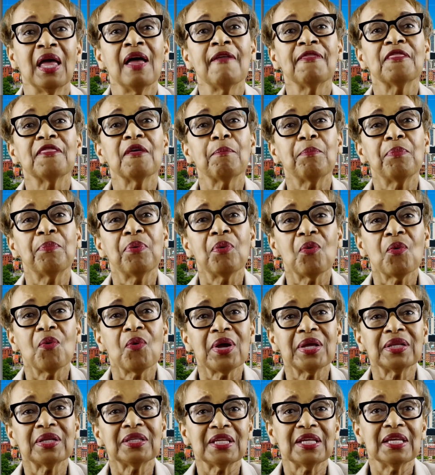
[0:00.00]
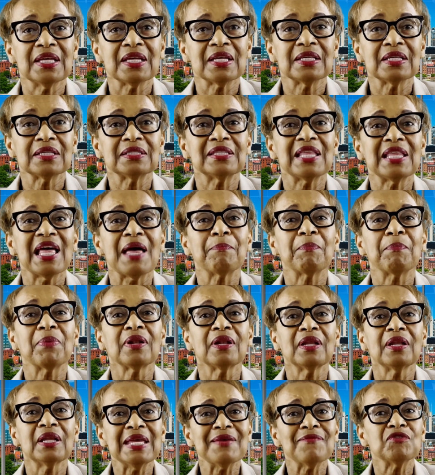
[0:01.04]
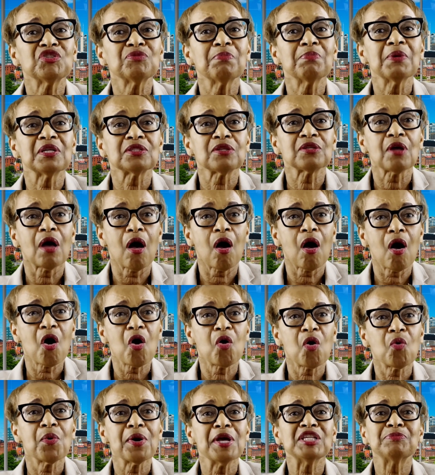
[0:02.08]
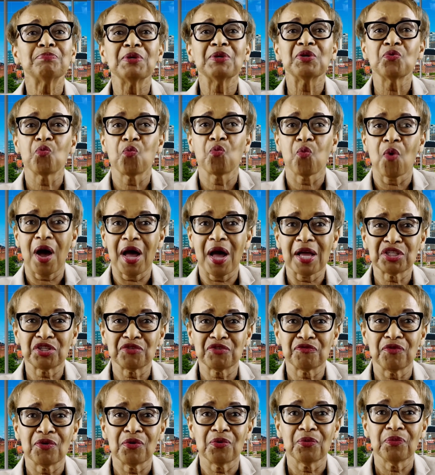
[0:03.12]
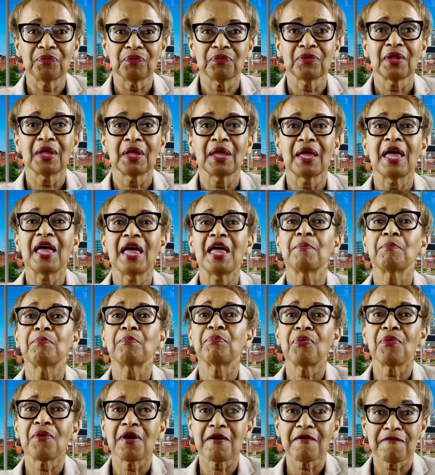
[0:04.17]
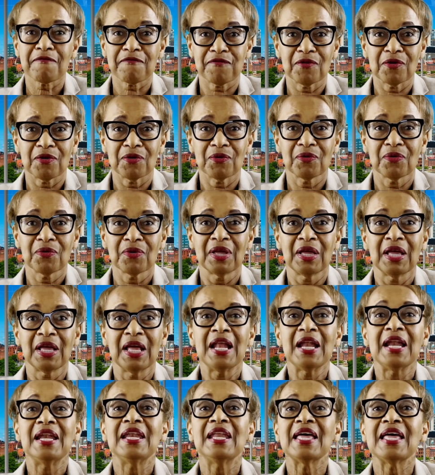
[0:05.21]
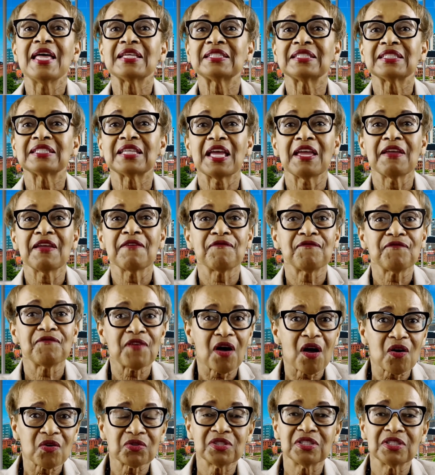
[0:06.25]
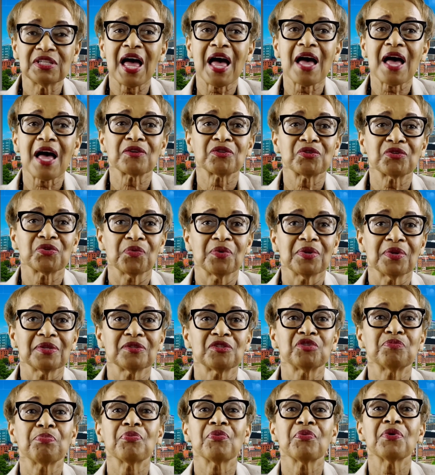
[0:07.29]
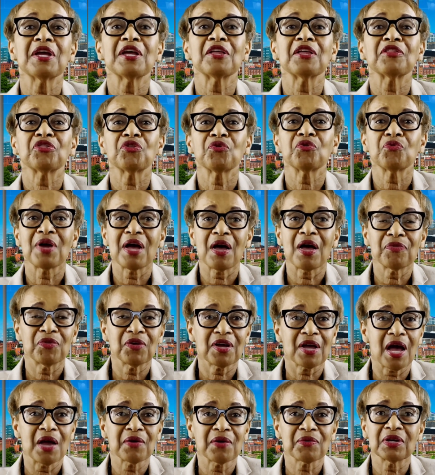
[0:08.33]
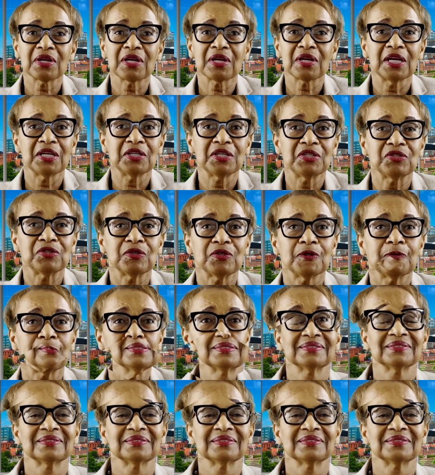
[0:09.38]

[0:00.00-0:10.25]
The point is that believers must always be watchful and prayerful, lest a false doctrine spread throughout the congregation.